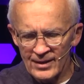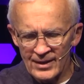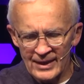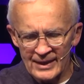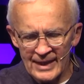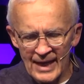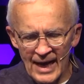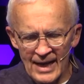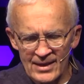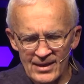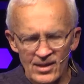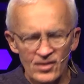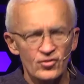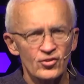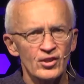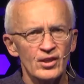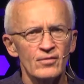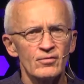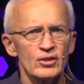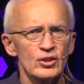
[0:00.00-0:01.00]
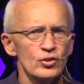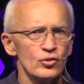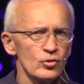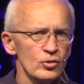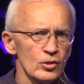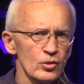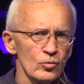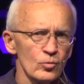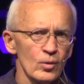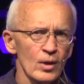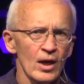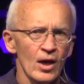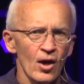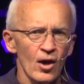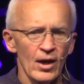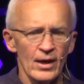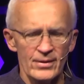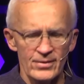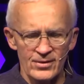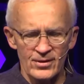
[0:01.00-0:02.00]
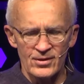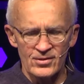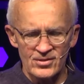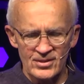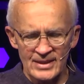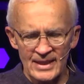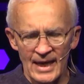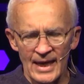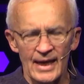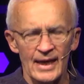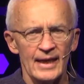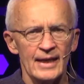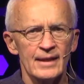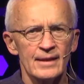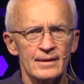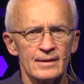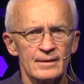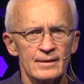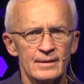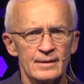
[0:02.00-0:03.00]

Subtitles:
that God has given to you on this day.